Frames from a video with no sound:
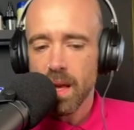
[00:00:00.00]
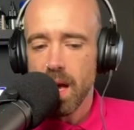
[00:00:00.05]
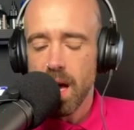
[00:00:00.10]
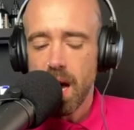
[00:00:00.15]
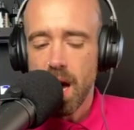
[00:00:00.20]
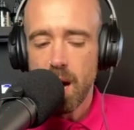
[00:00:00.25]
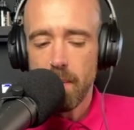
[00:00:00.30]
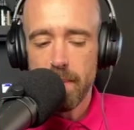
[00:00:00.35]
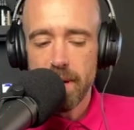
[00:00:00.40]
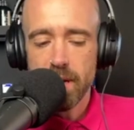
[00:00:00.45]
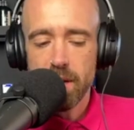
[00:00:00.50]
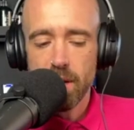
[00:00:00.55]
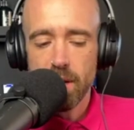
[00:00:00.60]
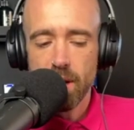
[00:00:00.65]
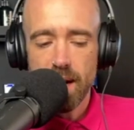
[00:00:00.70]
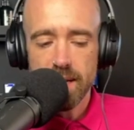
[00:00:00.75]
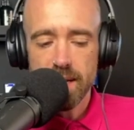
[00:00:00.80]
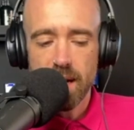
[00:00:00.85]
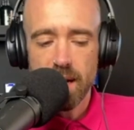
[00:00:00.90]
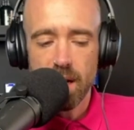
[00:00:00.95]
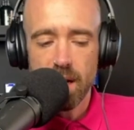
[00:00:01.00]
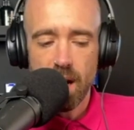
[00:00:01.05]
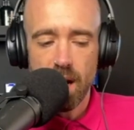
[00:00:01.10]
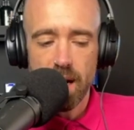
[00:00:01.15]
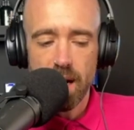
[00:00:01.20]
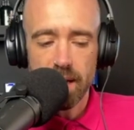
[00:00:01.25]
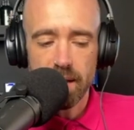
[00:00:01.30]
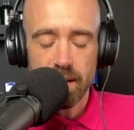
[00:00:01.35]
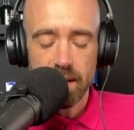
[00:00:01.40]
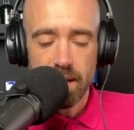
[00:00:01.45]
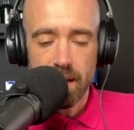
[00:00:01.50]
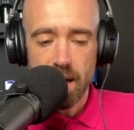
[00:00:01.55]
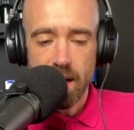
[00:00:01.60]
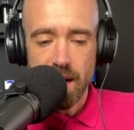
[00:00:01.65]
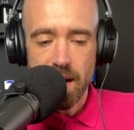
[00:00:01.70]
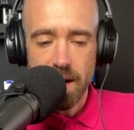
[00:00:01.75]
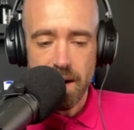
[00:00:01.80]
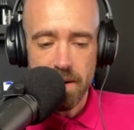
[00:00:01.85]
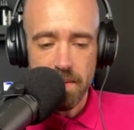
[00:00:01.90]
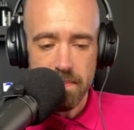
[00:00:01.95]
I mean, you guys aren't lying.
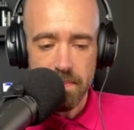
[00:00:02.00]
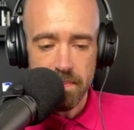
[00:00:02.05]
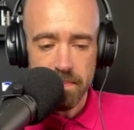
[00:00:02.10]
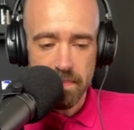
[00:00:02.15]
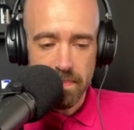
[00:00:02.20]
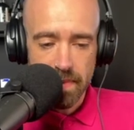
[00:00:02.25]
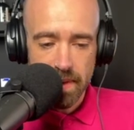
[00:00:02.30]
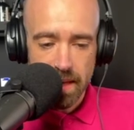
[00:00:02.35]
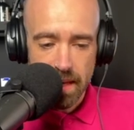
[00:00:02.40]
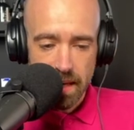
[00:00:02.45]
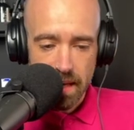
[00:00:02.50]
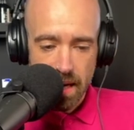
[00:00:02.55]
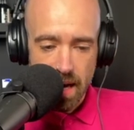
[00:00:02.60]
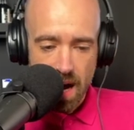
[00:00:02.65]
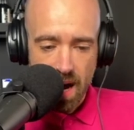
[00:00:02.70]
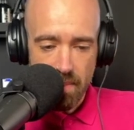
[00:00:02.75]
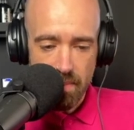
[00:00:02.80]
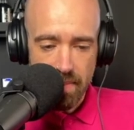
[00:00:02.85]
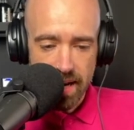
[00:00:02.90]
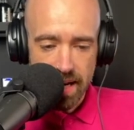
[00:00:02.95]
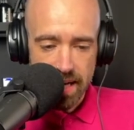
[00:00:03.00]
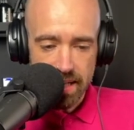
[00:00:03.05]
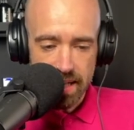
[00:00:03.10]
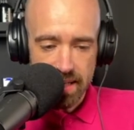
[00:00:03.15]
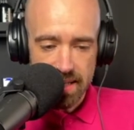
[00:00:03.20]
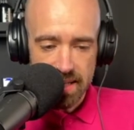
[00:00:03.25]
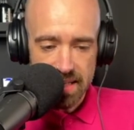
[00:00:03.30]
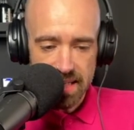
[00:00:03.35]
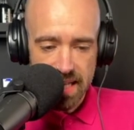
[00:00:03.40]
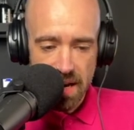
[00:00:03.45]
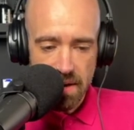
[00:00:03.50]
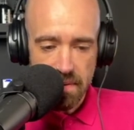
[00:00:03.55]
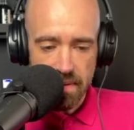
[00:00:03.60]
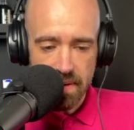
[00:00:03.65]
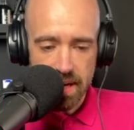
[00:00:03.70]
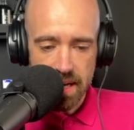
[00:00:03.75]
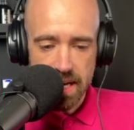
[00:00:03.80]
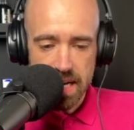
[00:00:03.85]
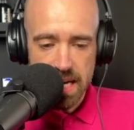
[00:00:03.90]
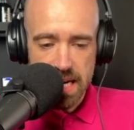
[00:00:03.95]
I mean, this is
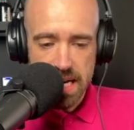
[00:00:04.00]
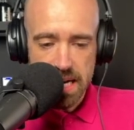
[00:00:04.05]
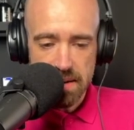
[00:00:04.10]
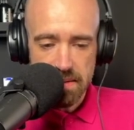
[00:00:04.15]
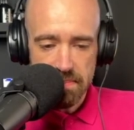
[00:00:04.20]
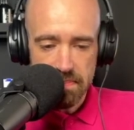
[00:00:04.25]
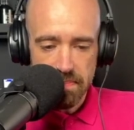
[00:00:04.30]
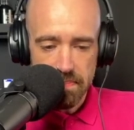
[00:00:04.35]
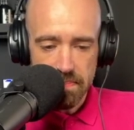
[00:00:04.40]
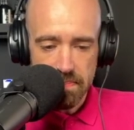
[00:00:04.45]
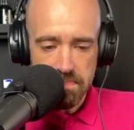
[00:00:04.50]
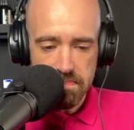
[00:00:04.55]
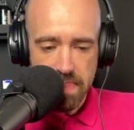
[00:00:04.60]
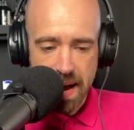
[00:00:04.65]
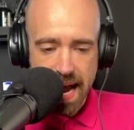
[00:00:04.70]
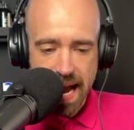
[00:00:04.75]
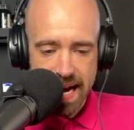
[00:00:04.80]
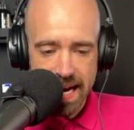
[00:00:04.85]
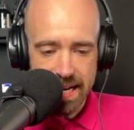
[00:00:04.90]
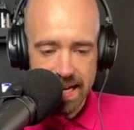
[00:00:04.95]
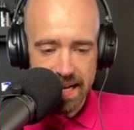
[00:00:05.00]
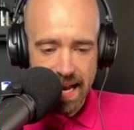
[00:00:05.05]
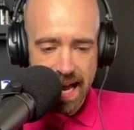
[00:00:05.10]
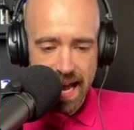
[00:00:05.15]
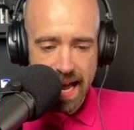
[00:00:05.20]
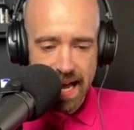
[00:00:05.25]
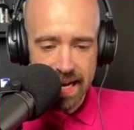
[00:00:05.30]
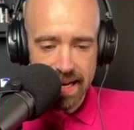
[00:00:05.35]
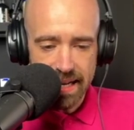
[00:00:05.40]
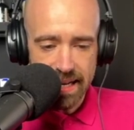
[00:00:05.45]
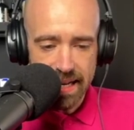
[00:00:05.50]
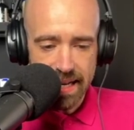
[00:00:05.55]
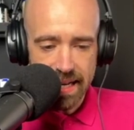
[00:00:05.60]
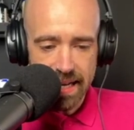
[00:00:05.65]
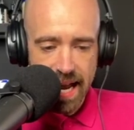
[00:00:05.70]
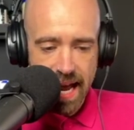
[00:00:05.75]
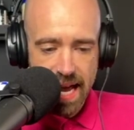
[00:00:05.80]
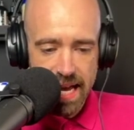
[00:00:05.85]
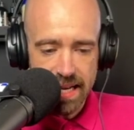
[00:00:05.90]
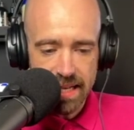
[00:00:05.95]
definitely pain, agony, and
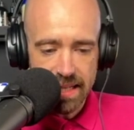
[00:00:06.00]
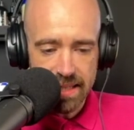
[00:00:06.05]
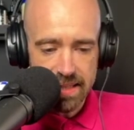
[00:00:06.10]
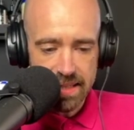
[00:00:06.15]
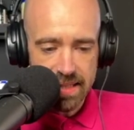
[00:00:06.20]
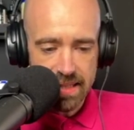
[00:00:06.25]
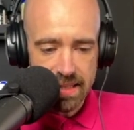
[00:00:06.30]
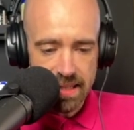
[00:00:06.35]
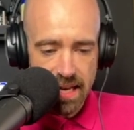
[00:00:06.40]
angst.